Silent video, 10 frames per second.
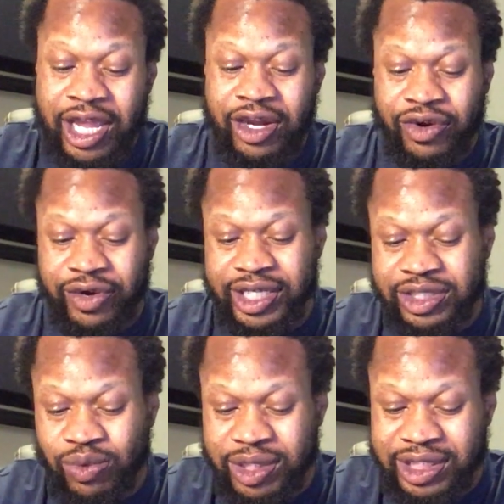
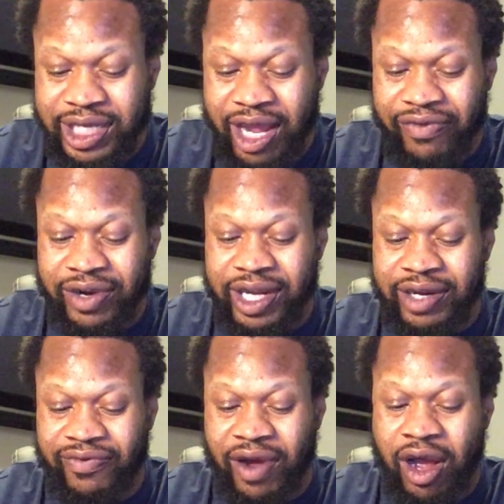Chris was never
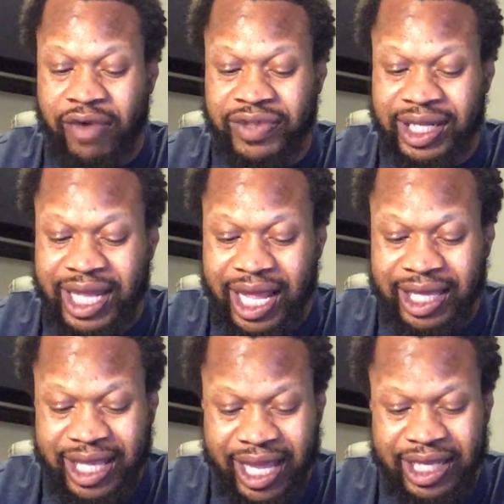involved in
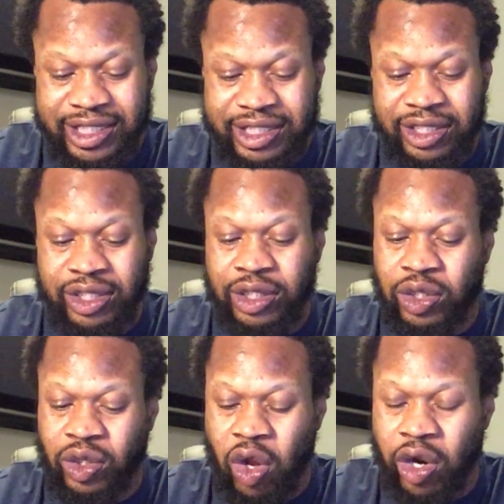that case.
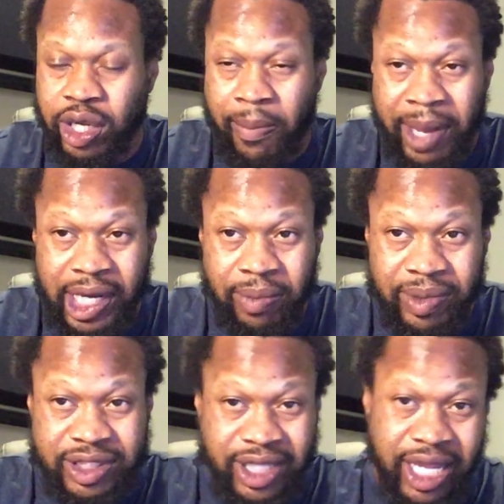The lawyer made a
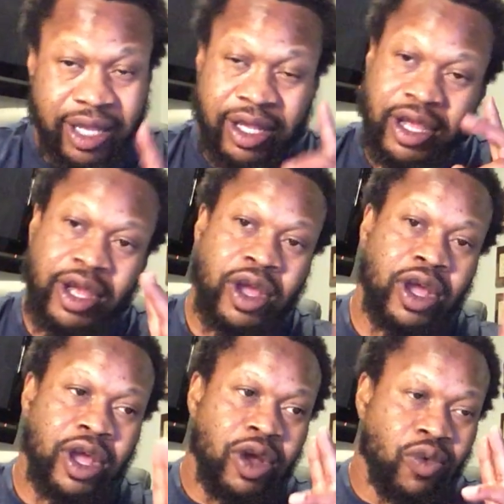mistake."
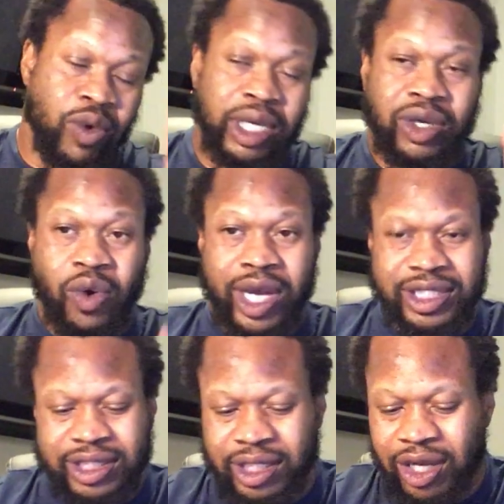One
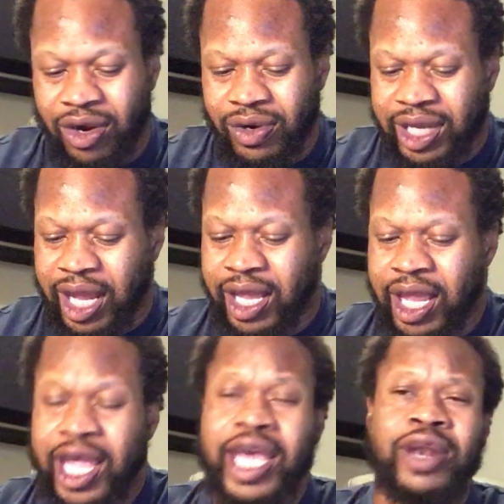question,
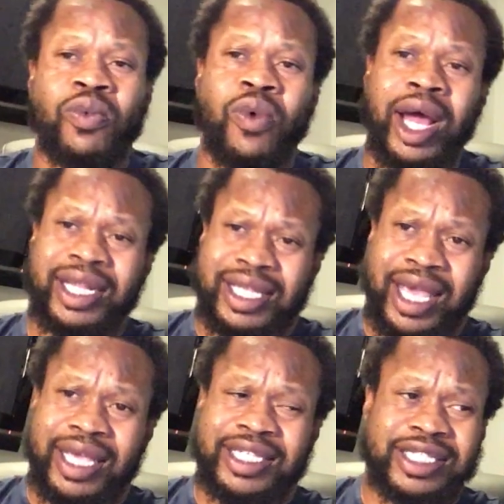okay, in what
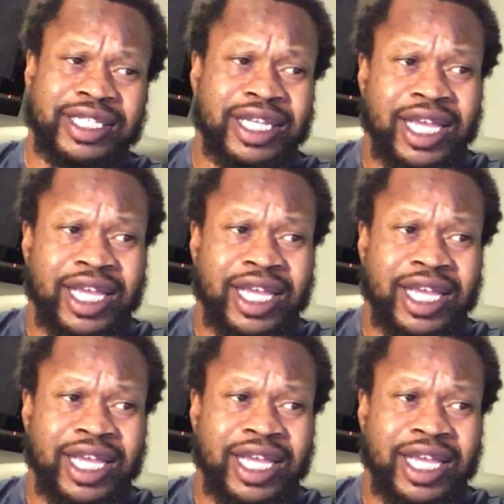case?